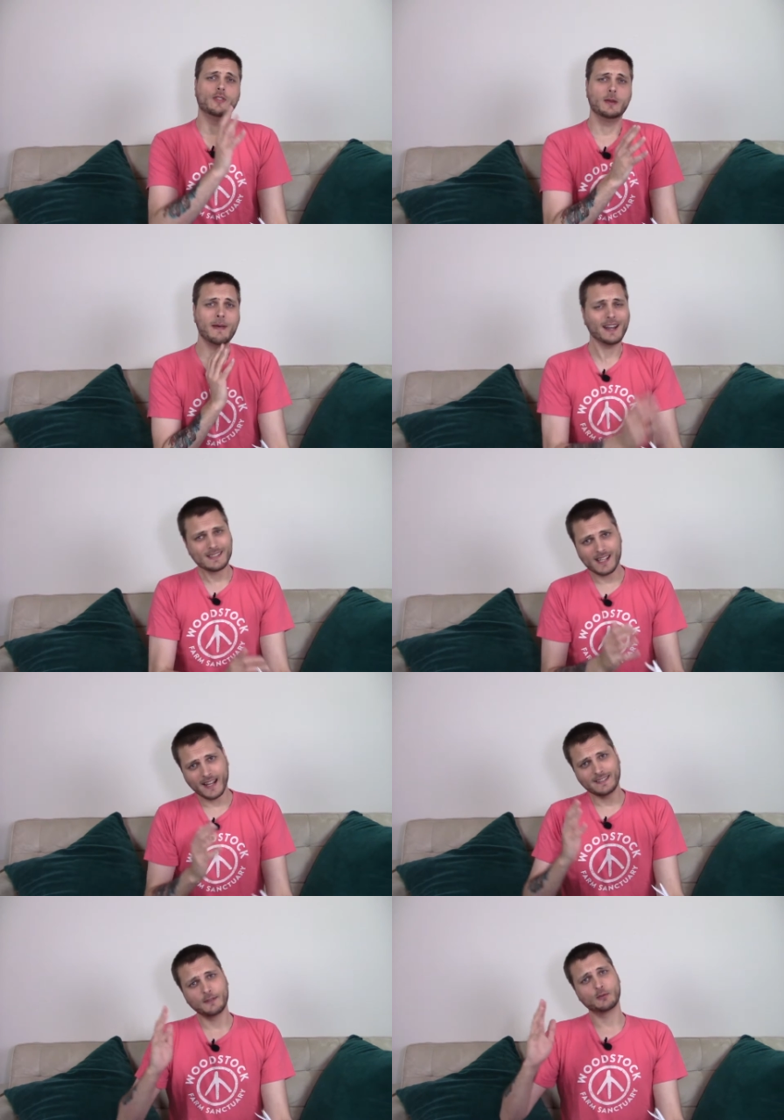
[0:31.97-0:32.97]
the amount of
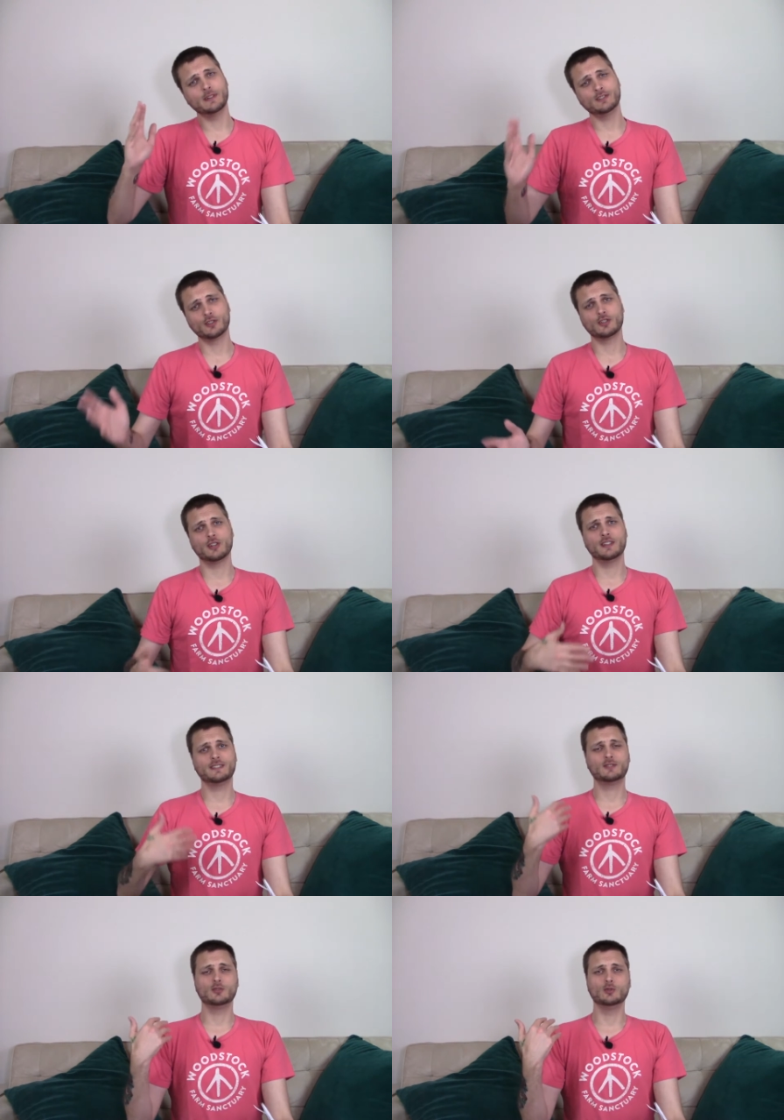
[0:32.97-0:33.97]
scientific research there
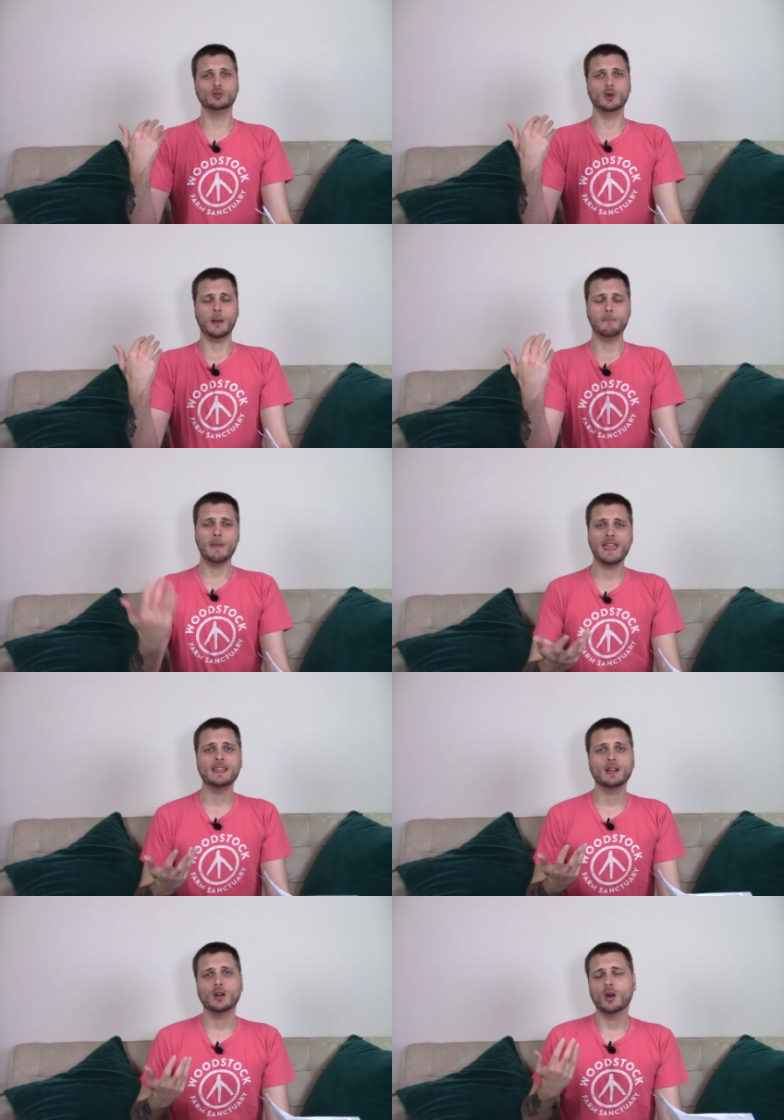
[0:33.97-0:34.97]
is to
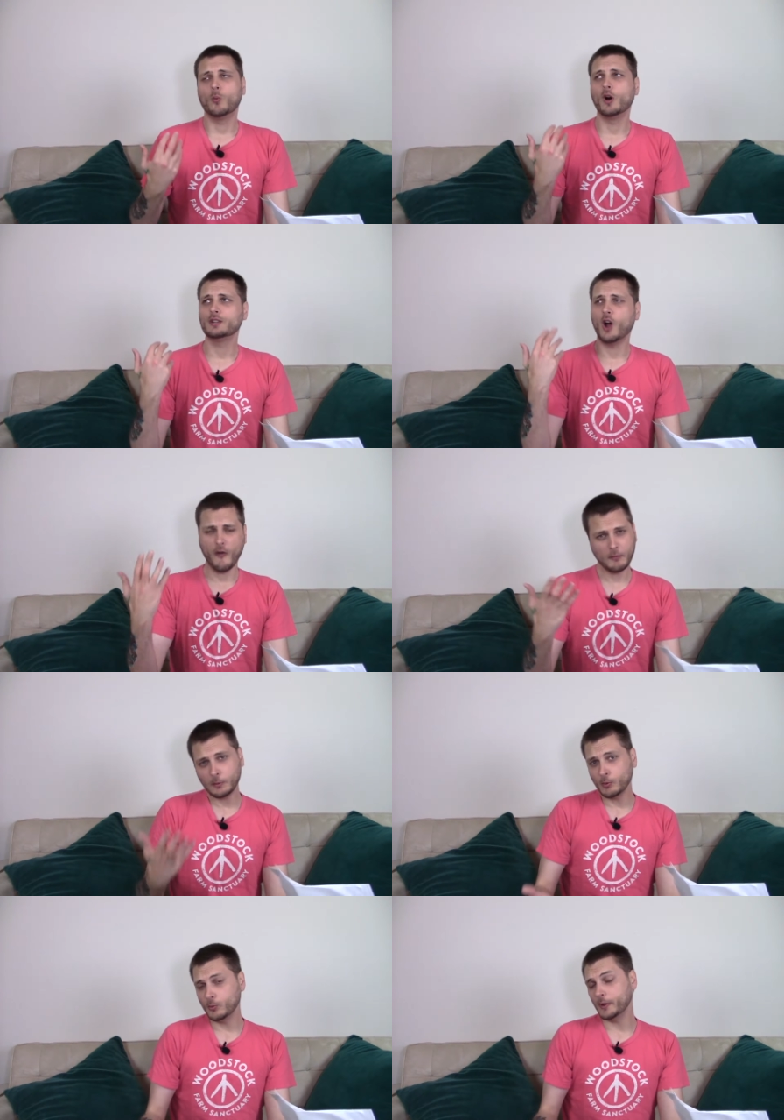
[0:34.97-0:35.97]
make one
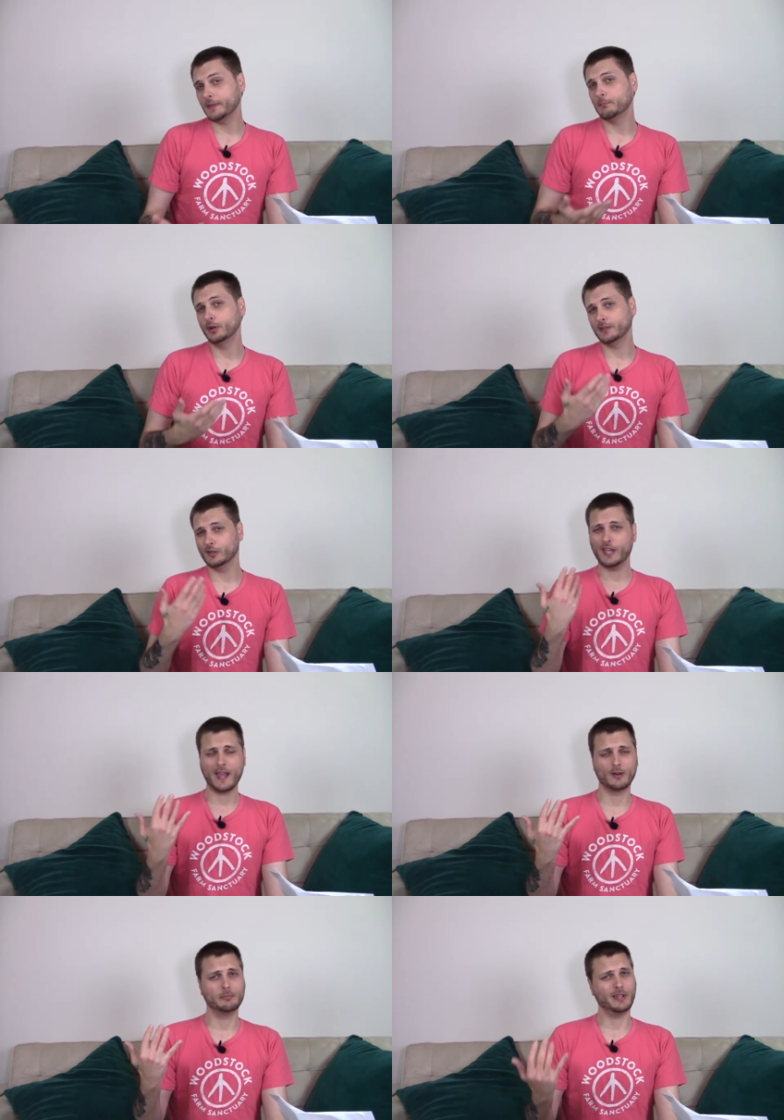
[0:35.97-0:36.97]
comfortable with putting their
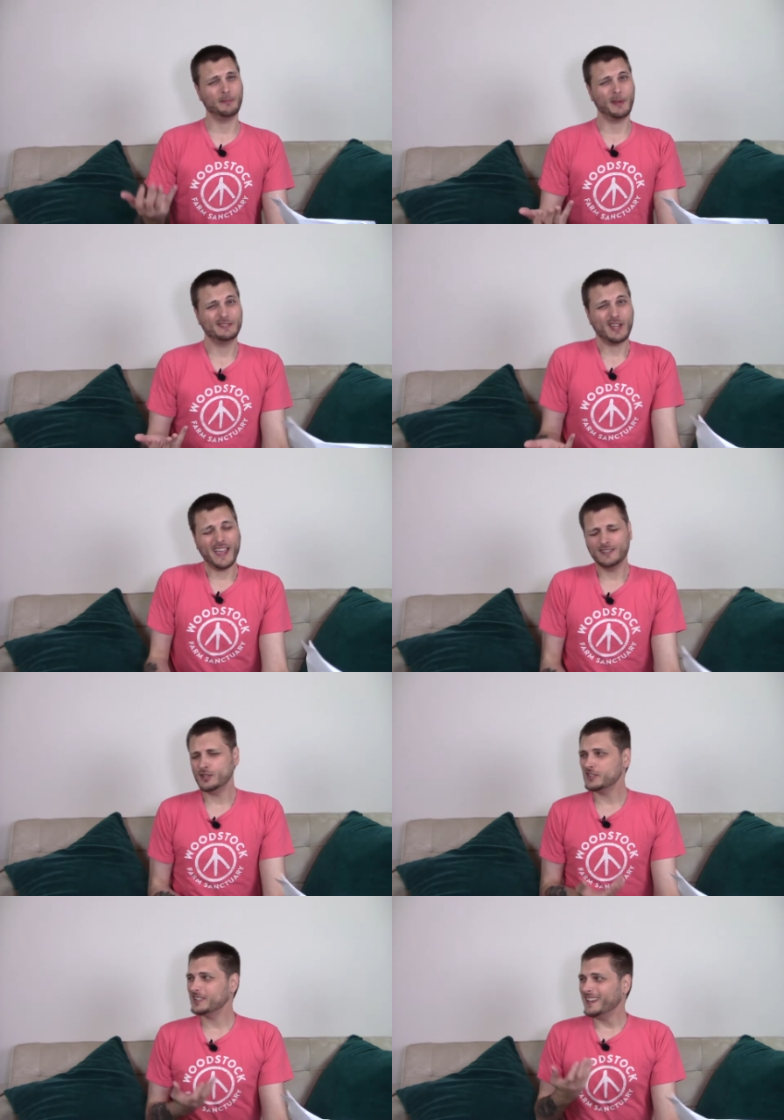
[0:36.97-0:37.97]
cat on a plant-based diet
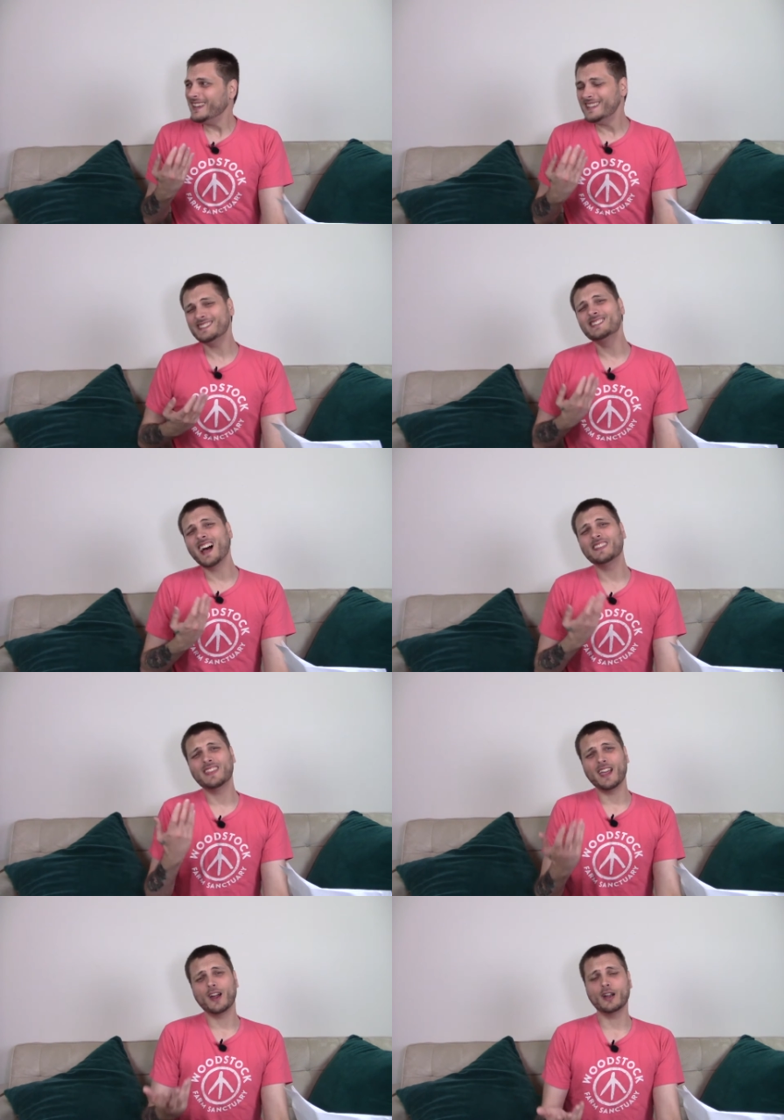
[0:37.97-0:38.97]
just is not
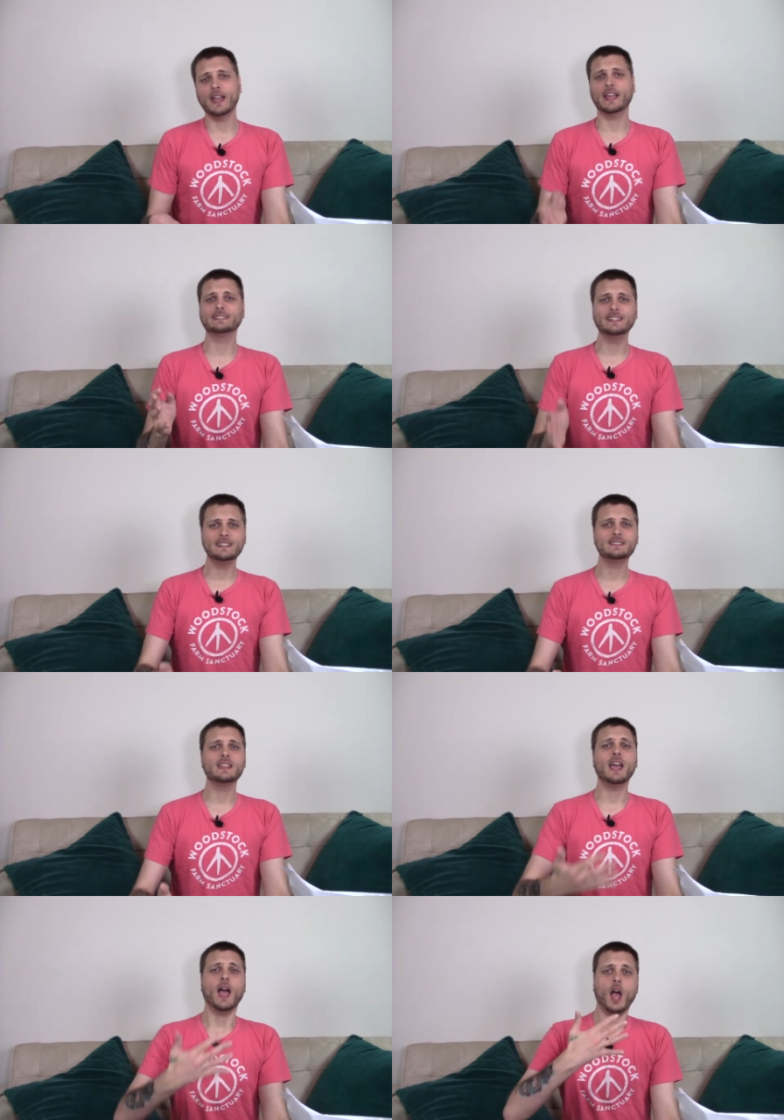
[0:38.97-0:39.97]
there, at least
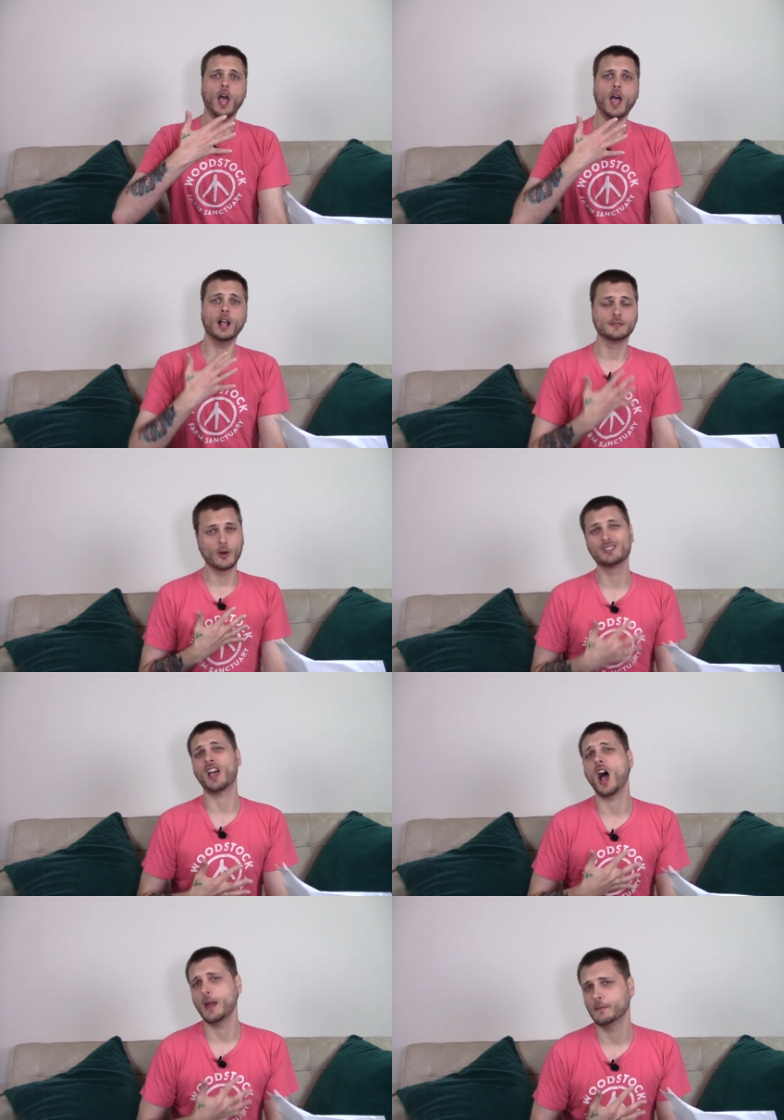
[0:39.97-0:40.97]
as far as
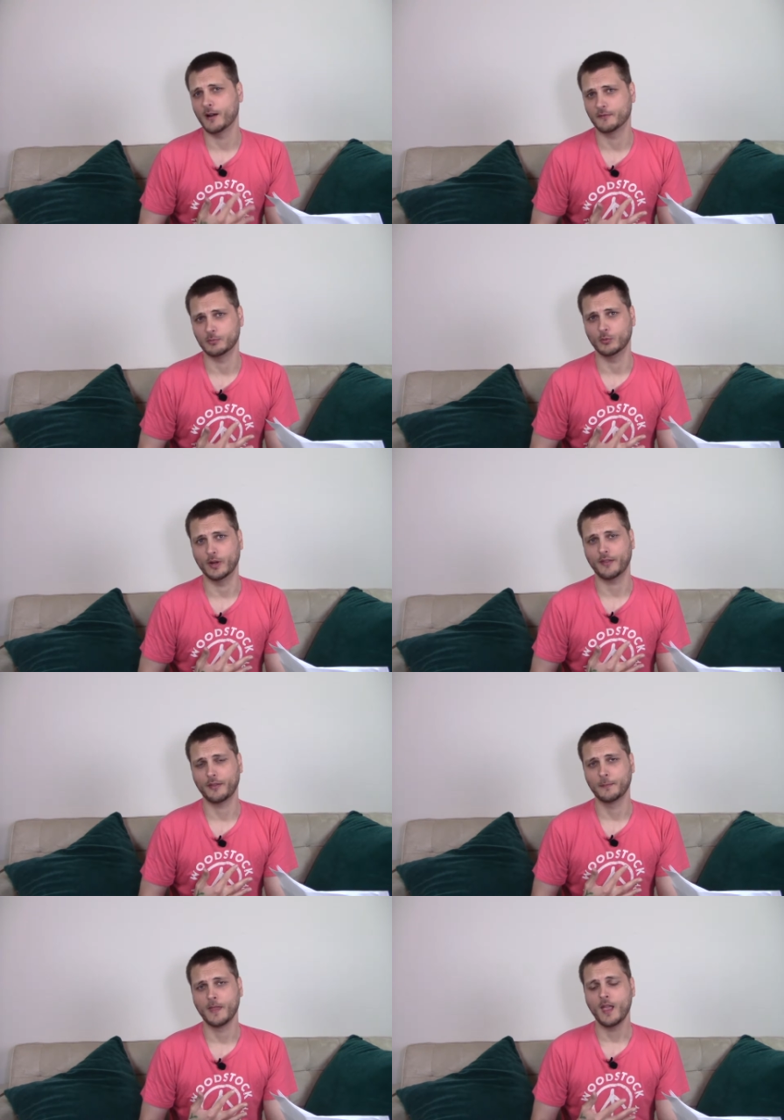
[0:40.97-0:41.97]
I'm comfortable with.